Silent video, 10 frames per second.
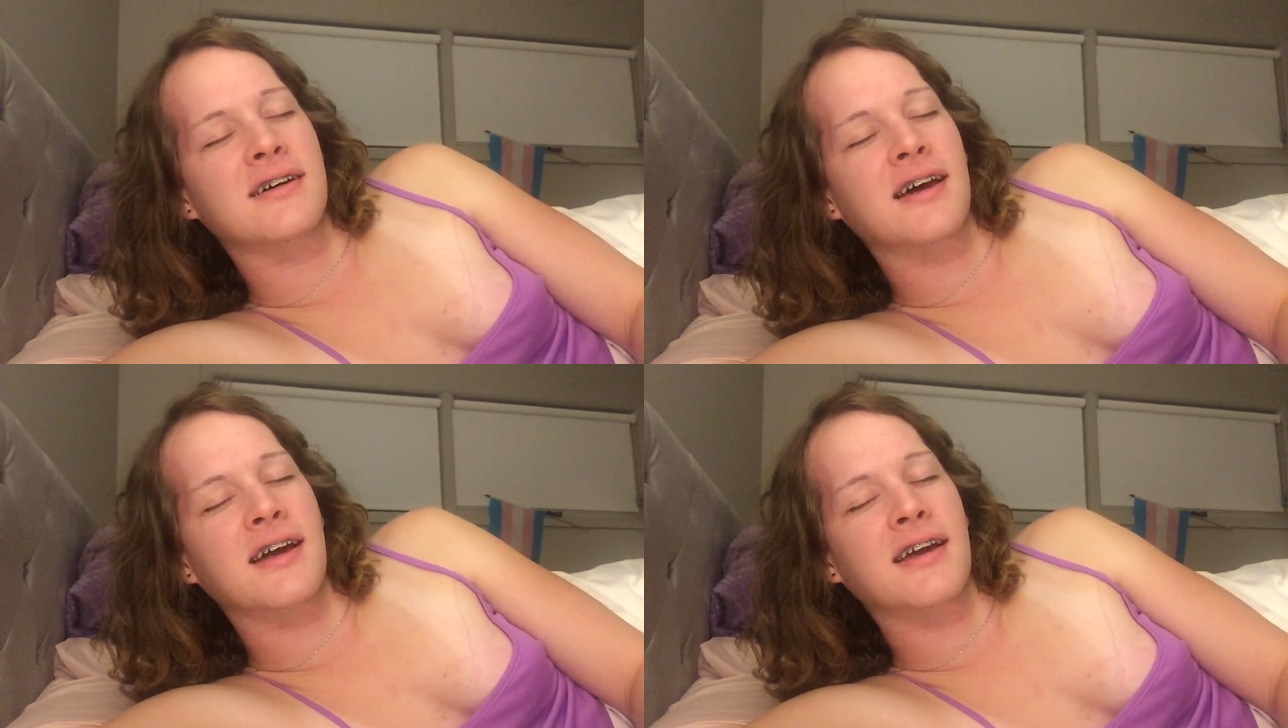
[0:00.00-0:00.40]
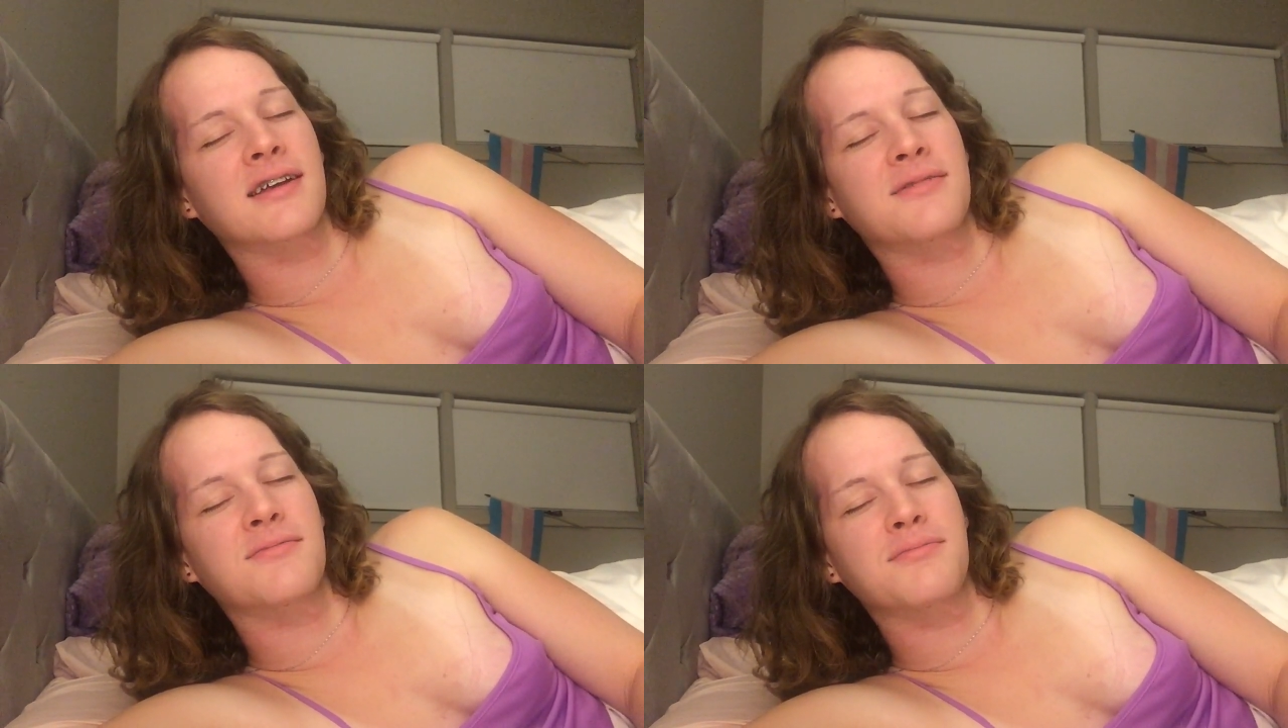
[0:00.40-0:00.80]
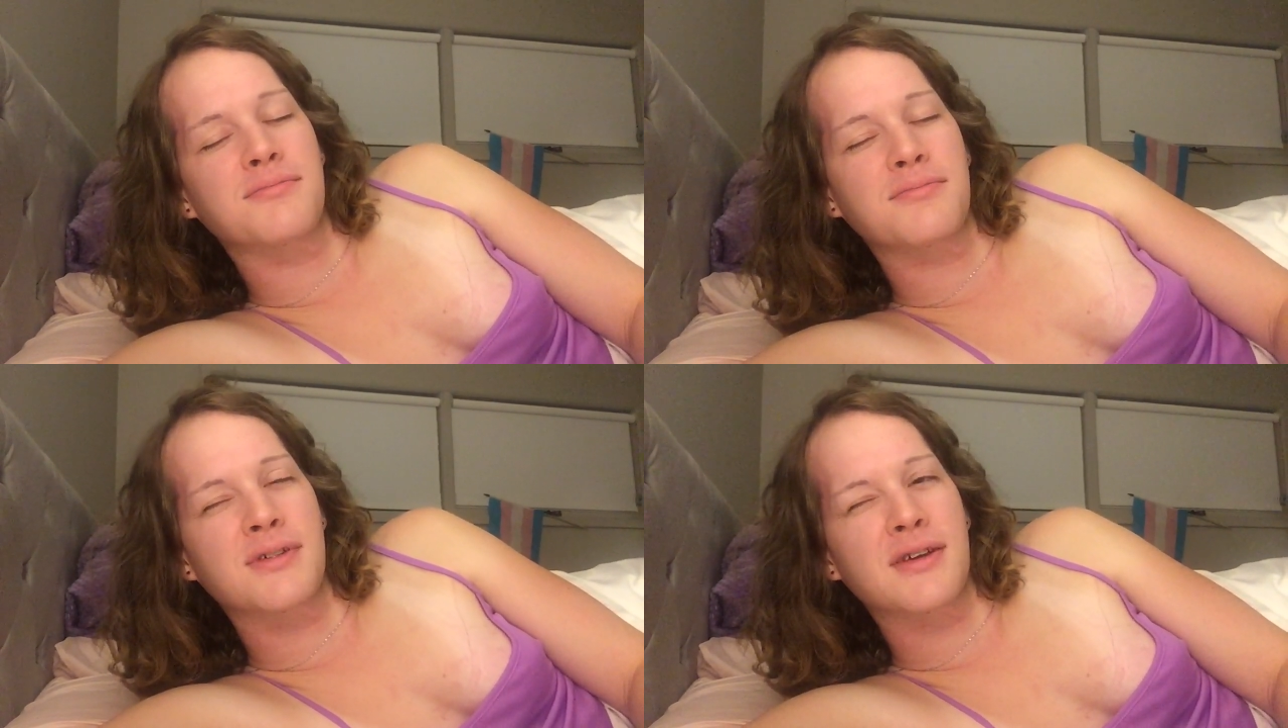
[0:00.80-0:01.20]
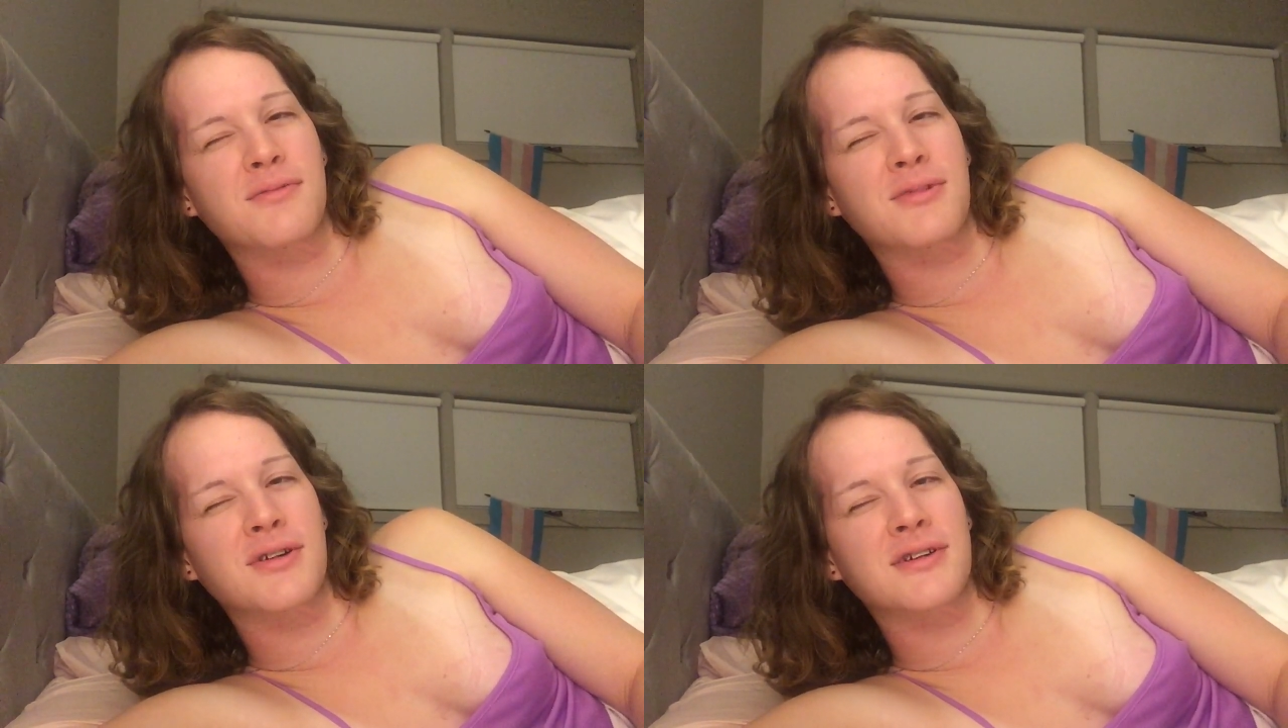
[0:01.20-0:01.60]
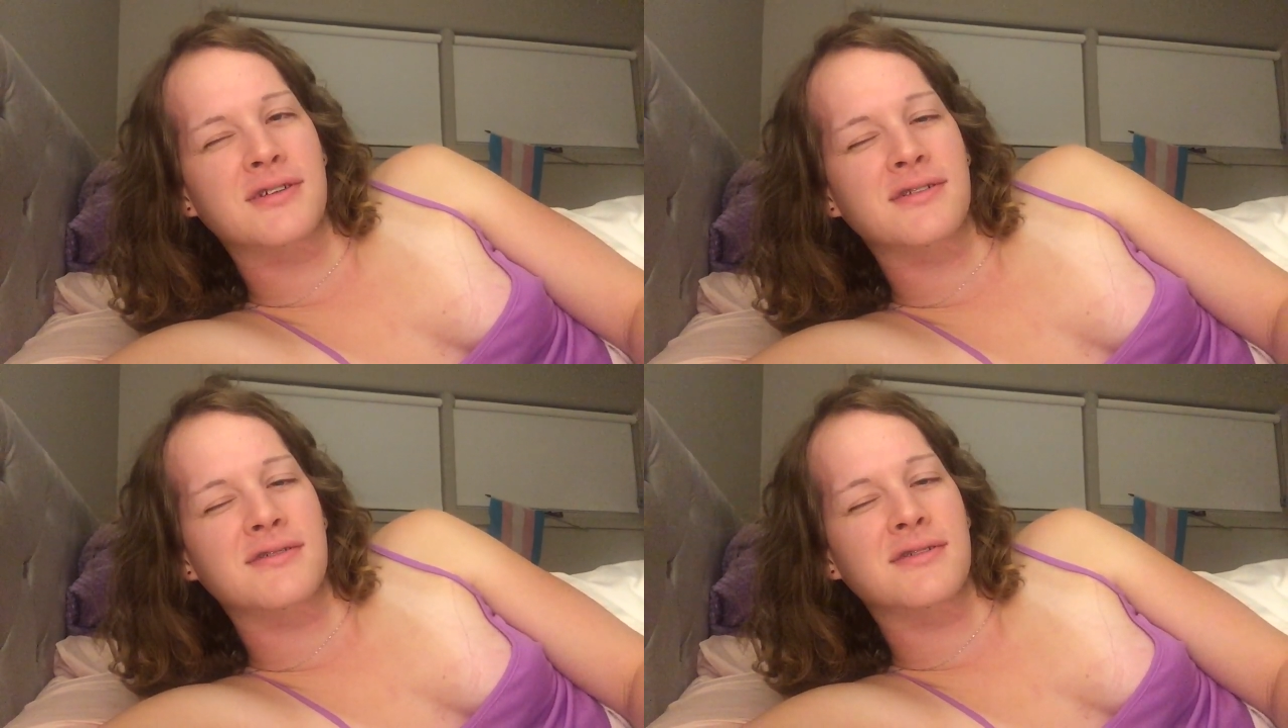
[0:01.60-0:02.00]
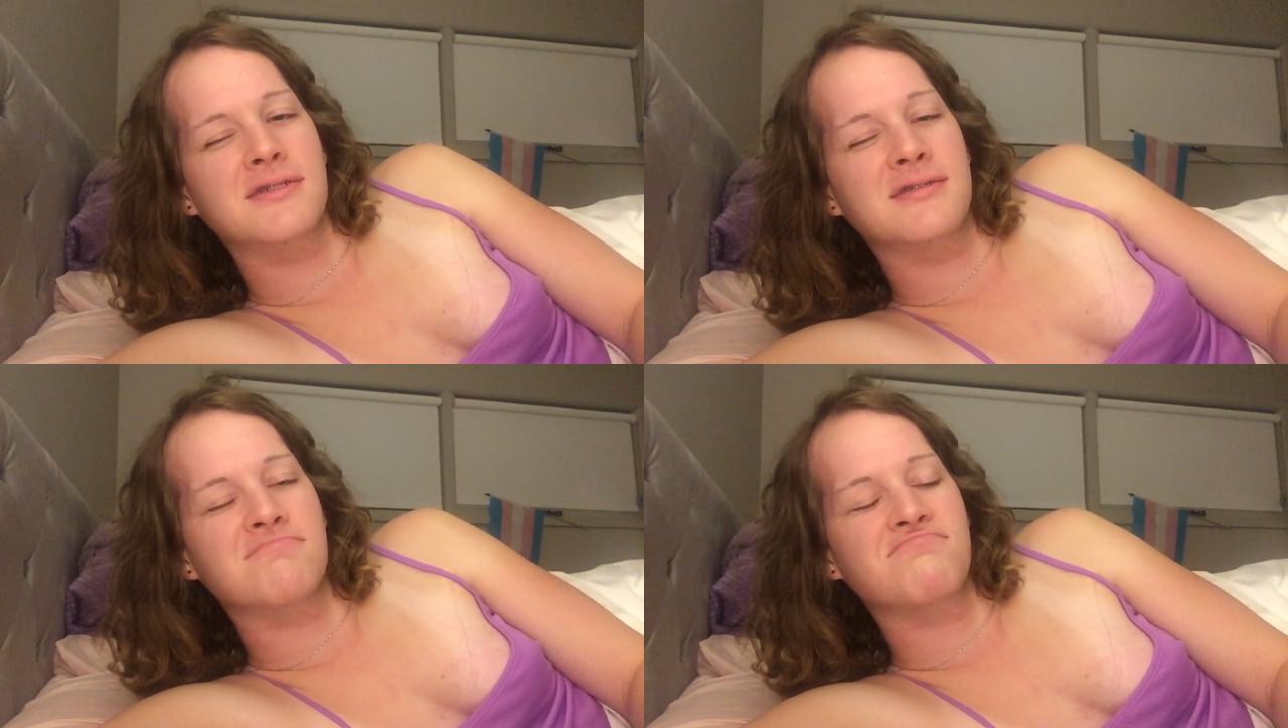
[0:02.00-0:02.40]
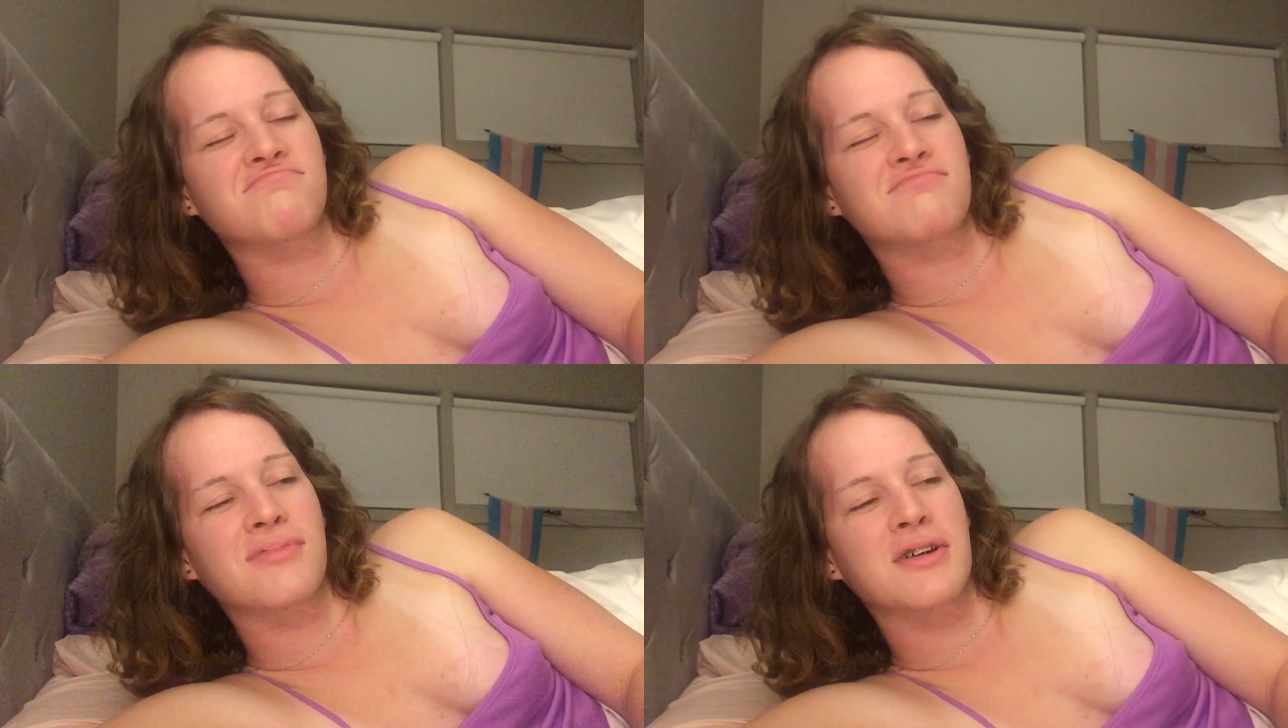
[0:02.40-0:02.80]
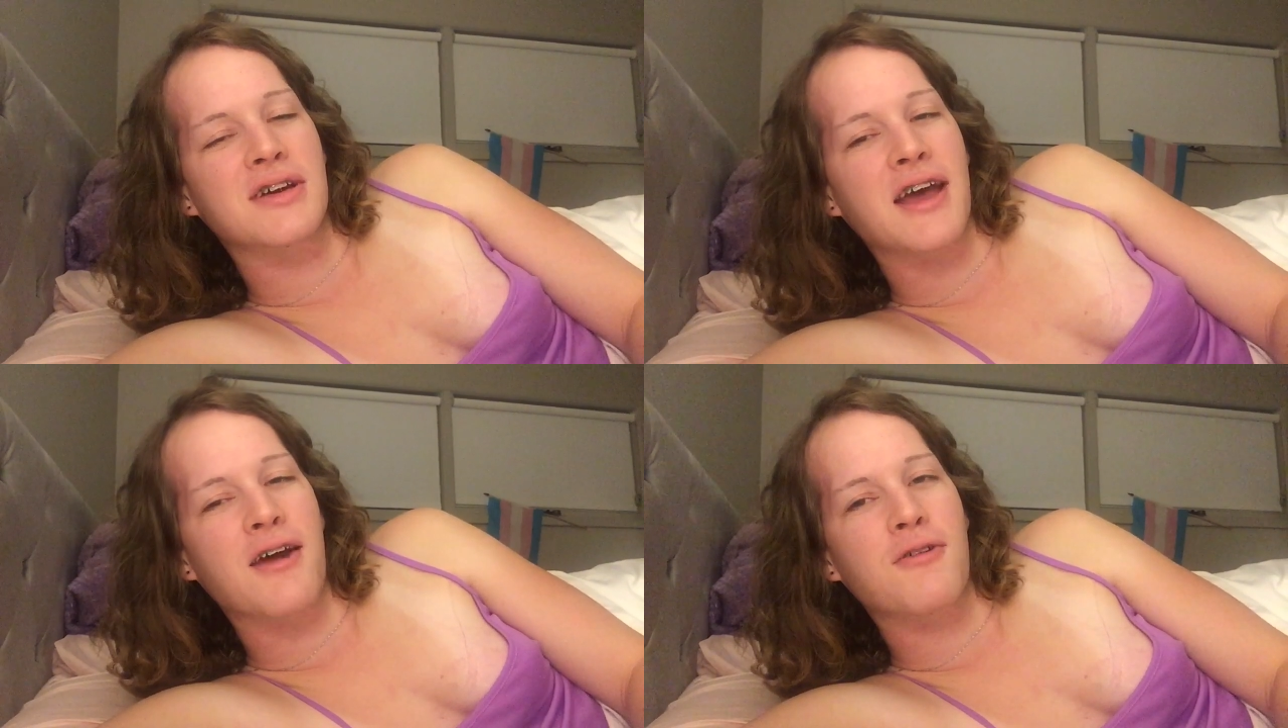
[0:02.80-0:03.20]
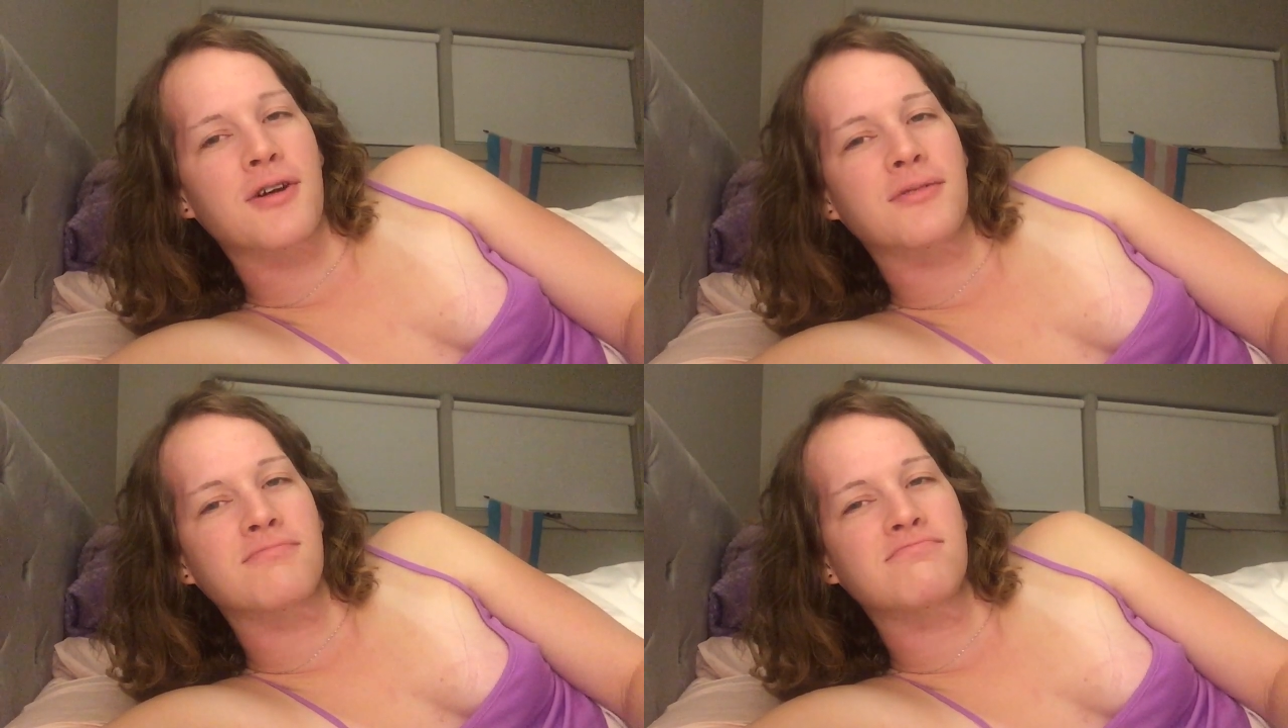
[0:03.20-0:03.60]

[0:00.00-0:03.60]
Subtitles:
I gotta be at work in an hour.